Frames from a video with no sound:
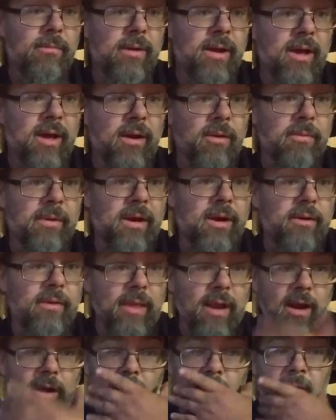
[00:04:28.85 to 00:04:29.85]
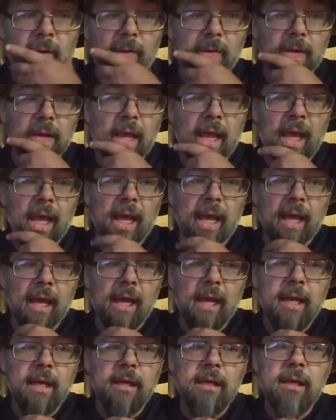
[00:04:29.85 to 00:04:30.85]
Well, we were there,
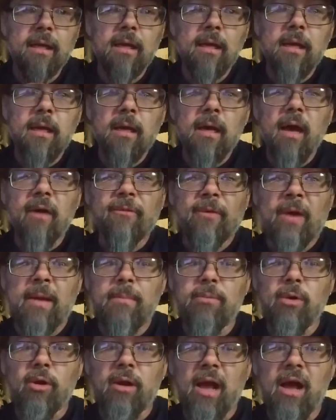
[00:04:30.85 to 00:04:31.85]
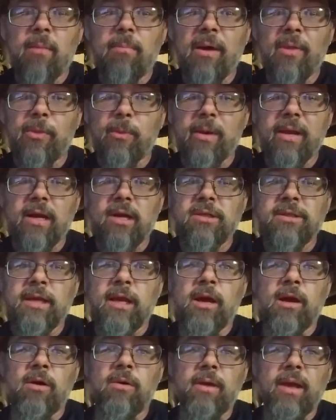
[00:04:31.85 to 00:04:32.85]
and a fight broke out about 3 years
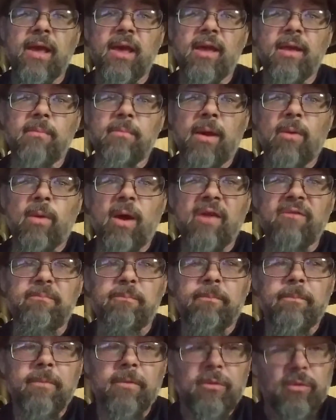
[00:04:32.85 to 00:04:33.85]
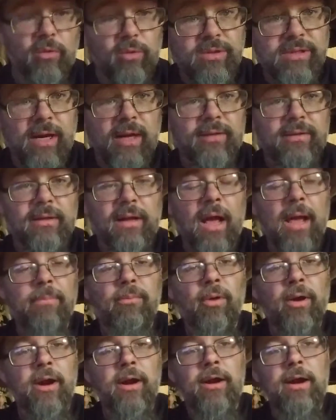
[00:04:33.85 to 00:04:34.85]
ago, and my wife, who was there at the time,
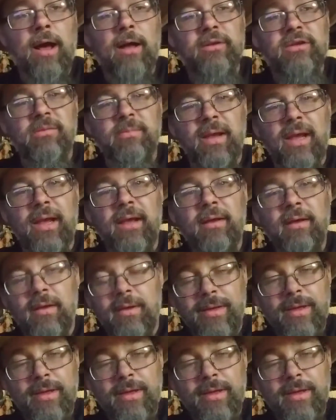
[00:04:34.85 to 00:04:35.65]
pointed it out to me.